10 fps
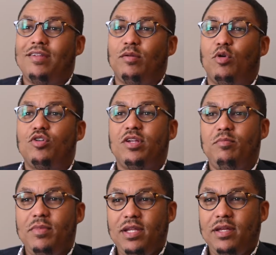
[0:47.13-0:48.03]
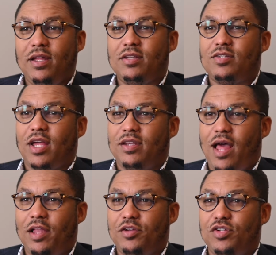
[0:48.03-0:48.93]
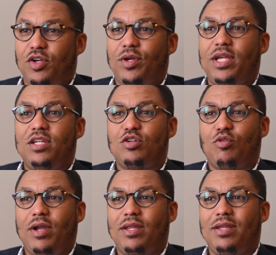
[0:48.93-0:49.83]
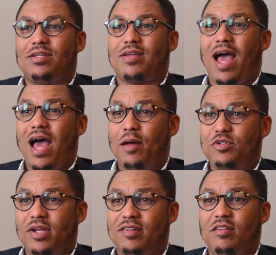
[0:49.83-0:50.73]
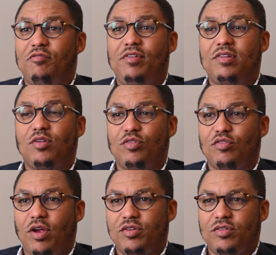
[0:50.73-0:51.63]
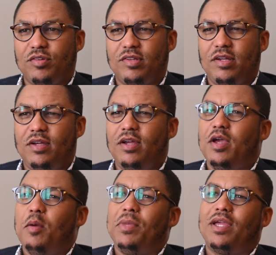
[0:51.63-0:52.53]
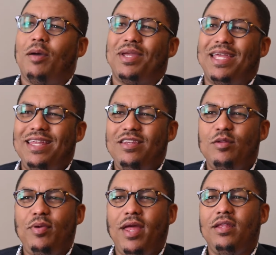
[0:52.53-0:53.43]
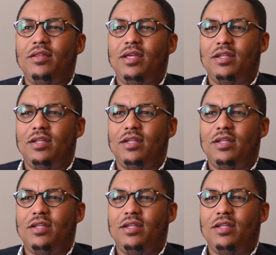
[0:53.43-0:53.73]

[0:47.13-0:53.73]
as emerging media and technology are integrated into objects and physical structures, becoming independently